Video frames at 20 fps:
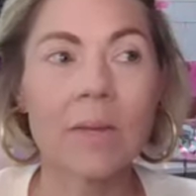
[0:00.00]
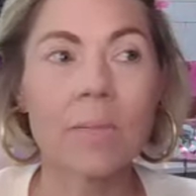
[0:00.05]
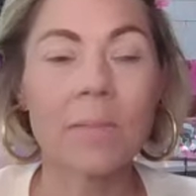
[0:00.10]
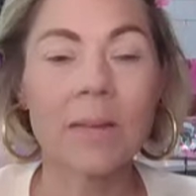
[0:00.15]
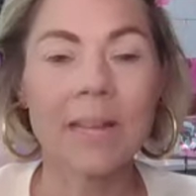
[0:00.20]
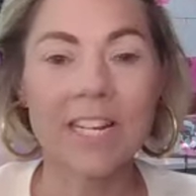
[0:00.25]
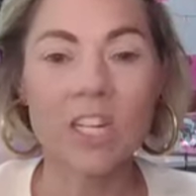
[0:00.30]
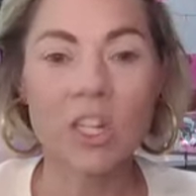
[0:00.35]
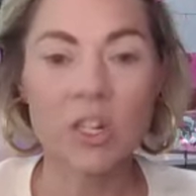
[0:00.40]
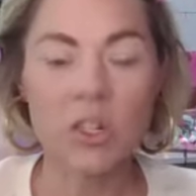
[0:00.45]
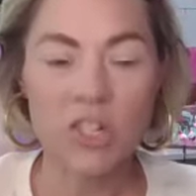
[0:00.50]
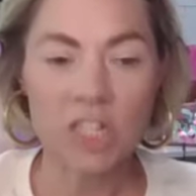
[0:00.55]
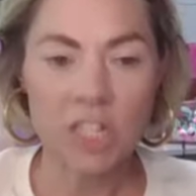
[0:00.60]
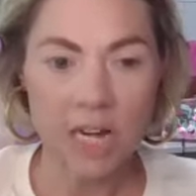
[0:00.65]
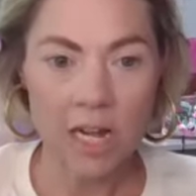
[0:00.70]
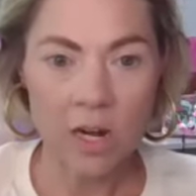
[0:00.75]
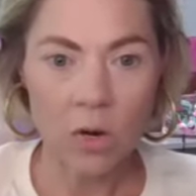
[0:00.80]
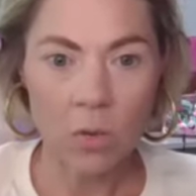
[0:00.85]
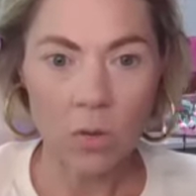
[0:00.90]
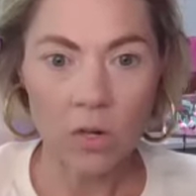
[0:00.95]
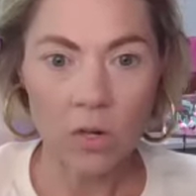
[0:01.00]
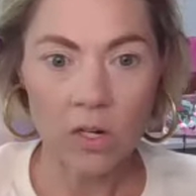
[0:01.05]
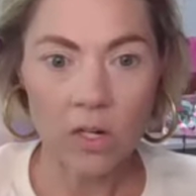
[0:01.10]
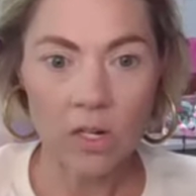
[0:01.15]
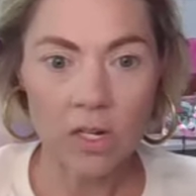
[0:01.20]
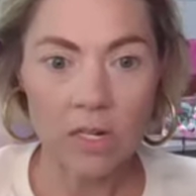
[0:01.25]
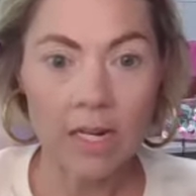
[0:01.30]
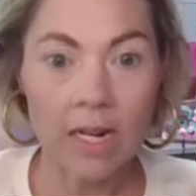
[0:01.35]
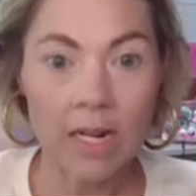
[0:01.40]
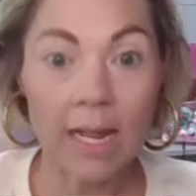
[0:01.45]
meteor
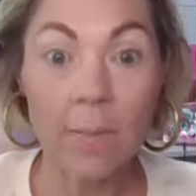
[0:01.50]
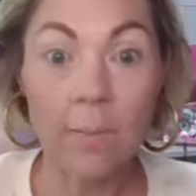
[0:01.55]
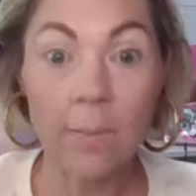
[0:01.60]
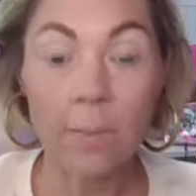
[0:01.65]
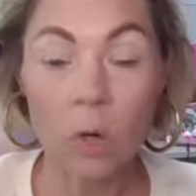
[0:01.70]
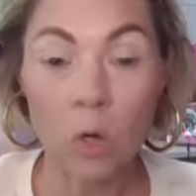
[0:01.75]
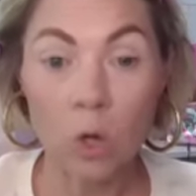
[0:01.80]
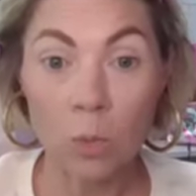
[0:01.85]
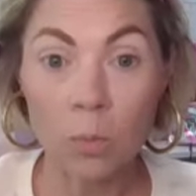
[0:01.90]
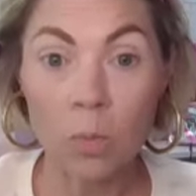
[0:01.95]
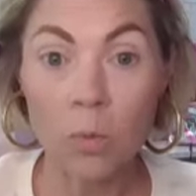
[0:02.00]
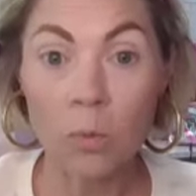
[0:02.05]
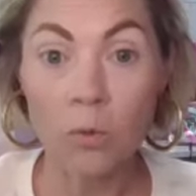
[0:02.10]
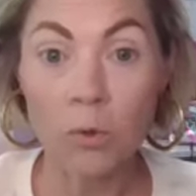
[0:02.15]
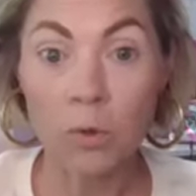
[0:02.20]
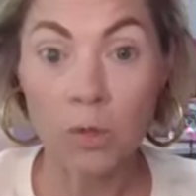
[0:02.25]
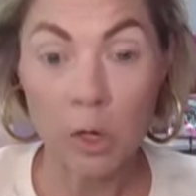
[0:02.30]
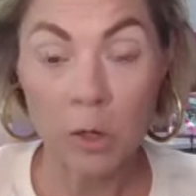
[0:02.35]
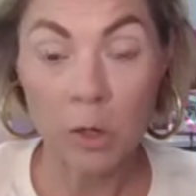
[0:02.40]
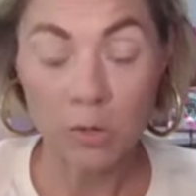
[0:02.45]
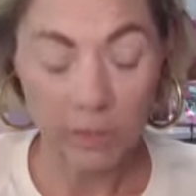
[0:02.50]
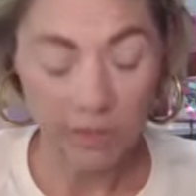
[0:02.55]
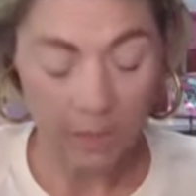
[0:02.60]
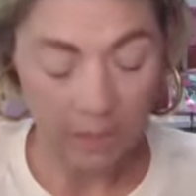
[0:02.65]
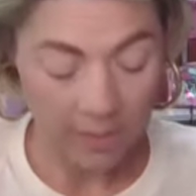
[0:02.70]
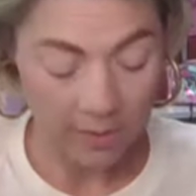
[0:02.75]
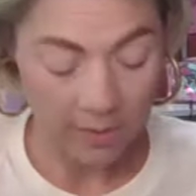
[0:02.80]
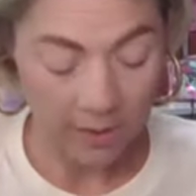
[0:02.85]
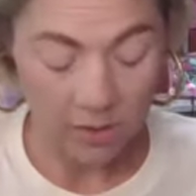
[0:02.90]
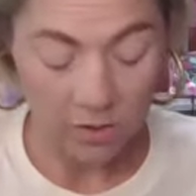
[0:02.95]
shower, and purple
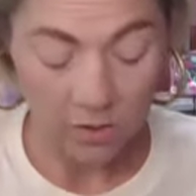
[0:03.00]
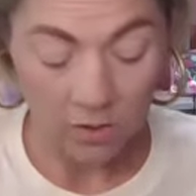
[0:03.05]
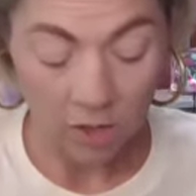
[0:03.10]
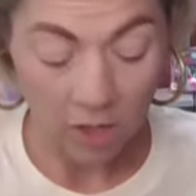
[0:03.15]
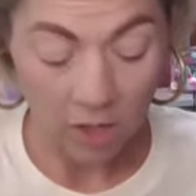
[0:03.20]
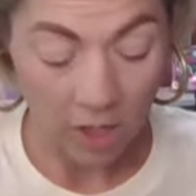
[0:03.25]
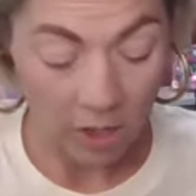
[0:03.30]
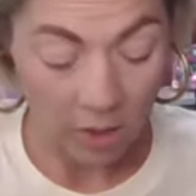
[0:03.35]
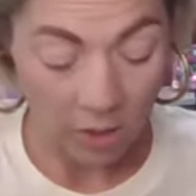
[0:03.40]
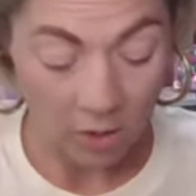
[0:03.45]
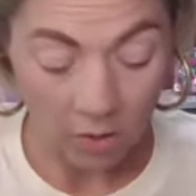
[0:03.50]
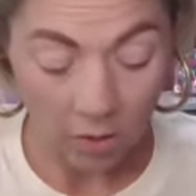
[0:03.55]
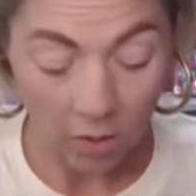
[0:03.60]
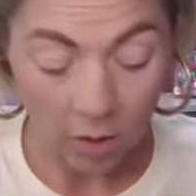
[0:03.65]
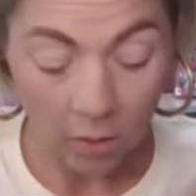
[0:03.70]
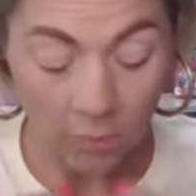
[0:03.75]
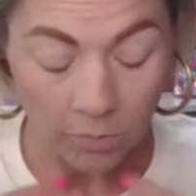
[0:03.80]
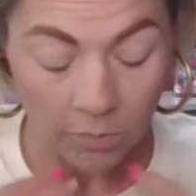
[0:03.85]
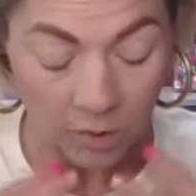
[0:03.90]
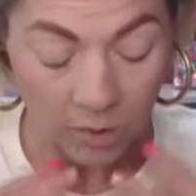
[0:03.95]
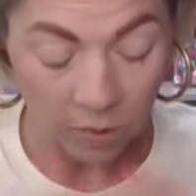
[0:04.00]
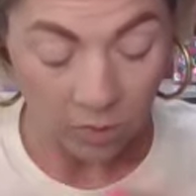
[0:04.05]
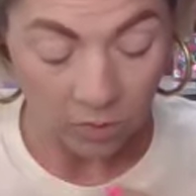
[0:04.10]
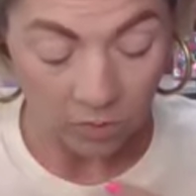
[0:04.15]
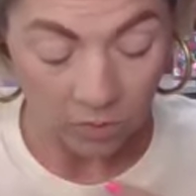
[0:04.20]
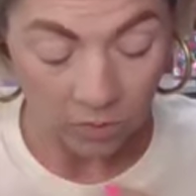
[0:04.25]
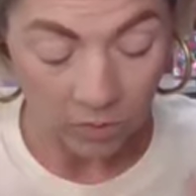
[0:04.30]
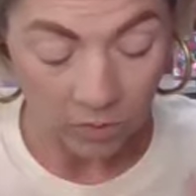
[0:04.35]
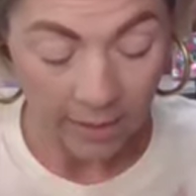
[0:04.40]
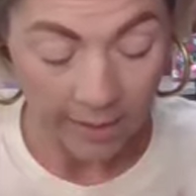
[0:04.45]
nova. And those are all
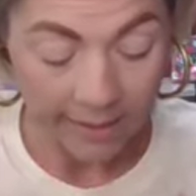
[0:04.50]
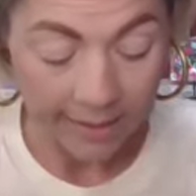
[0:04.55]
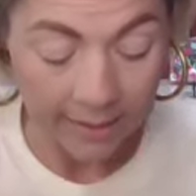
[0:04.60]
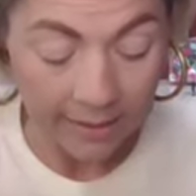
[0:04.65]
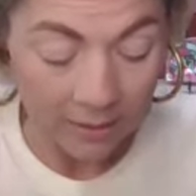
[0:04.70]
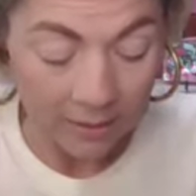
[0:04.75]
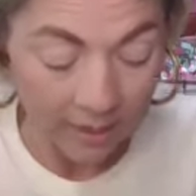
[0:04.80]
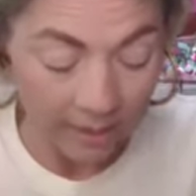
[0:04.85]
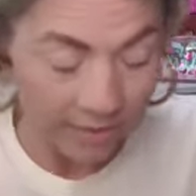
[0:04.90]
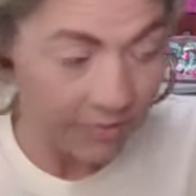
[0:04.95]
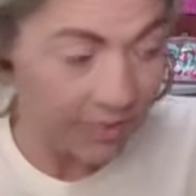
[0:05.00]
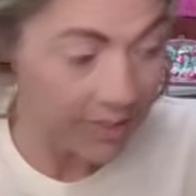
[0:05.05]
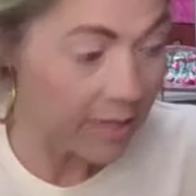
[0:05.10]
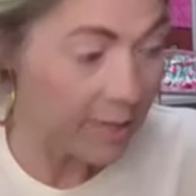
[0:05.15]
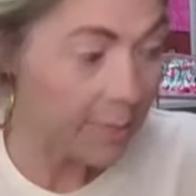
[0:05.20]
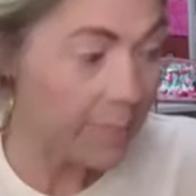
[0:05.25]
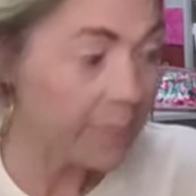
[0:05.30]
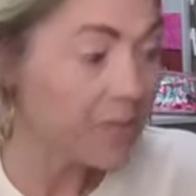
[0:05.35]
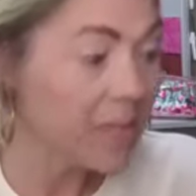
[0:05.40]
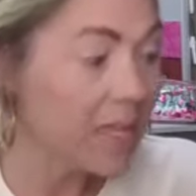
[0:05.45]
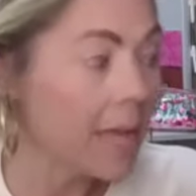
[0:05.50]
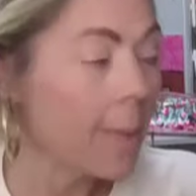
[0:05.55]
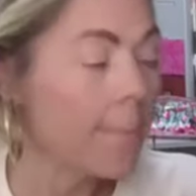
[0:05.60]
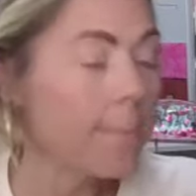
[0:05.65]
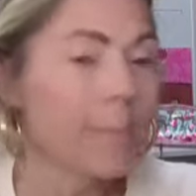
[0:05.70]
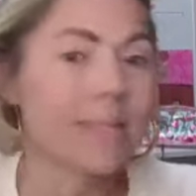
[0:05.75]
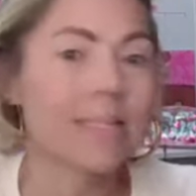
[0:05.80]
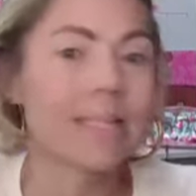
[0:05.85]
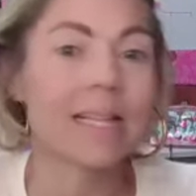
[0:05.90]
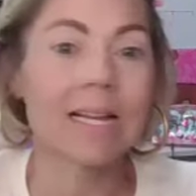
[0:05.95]
beautiful and I love them.
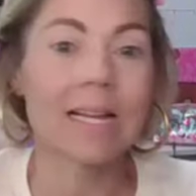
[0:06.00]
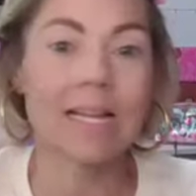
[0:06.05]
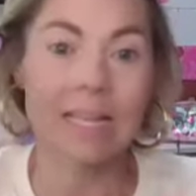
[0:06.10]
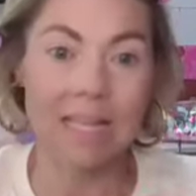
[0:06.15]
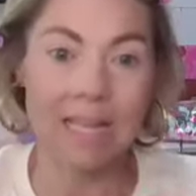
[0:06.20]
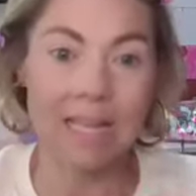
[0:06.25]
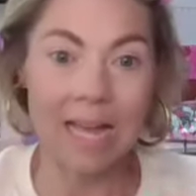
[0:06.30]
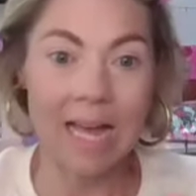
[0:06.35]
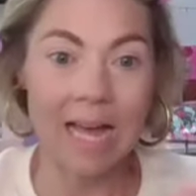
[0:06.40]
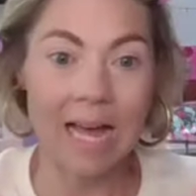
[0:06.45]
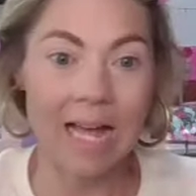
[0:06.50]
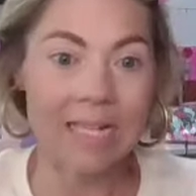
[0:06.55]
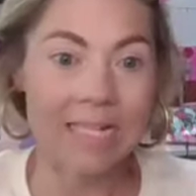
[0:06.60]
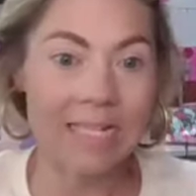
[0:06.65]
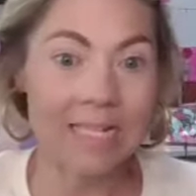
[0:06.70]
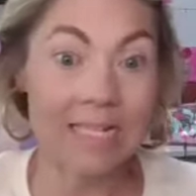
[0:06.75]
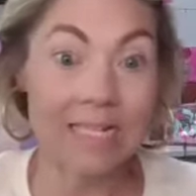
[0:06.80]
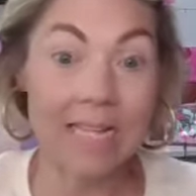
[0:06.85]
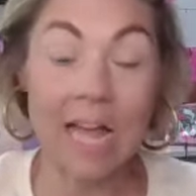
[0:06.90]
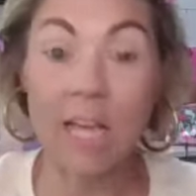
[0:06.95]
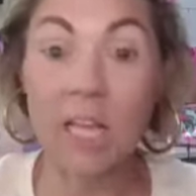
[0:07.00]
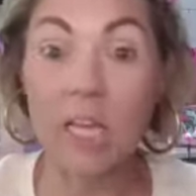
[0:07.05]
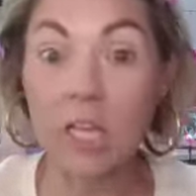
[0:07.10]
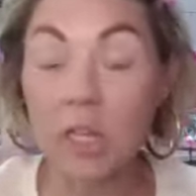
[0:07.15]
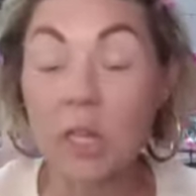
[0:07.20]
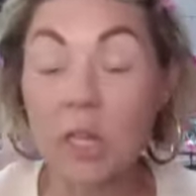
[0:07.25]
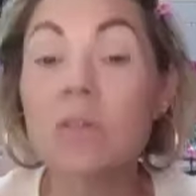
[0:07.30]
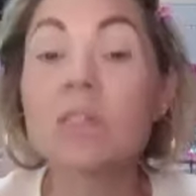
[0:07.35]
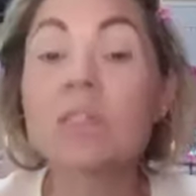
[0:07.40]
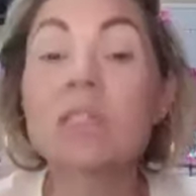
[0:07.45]
But since I
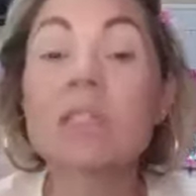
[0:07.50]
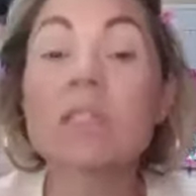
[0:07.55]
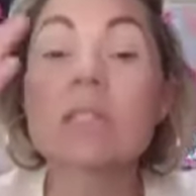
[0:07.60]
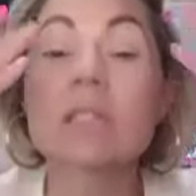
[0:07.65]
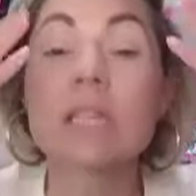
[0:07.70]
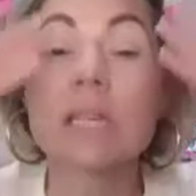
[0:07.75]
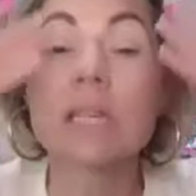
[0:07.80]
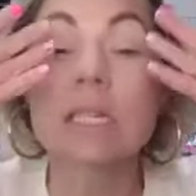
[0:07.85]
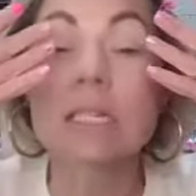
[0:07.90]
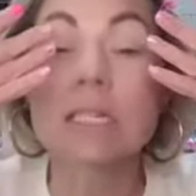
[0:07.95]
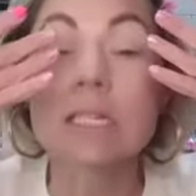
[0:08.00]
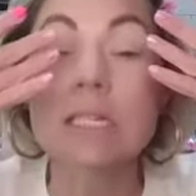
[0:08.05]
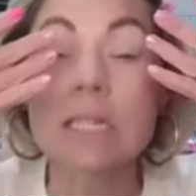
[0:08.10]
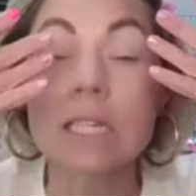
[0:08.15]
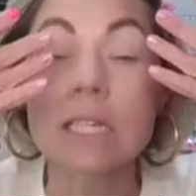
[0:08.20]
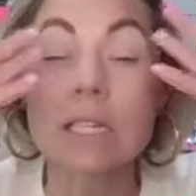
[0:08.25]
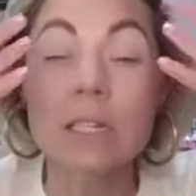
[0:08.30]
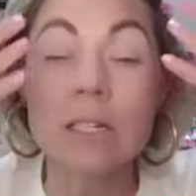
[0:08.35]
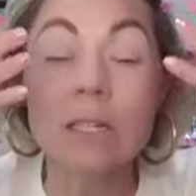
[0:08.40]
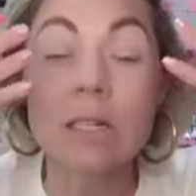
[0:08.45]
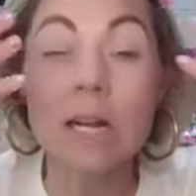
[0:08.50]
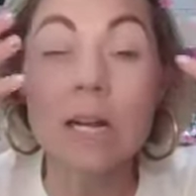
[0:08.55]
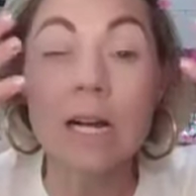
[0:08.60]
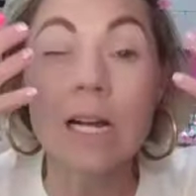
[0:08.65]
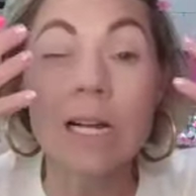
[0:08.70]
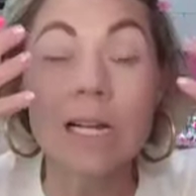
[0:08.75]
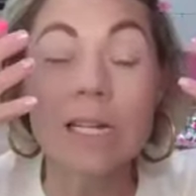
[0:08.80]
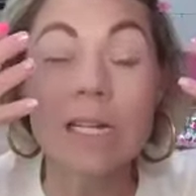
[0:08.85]
use the concealer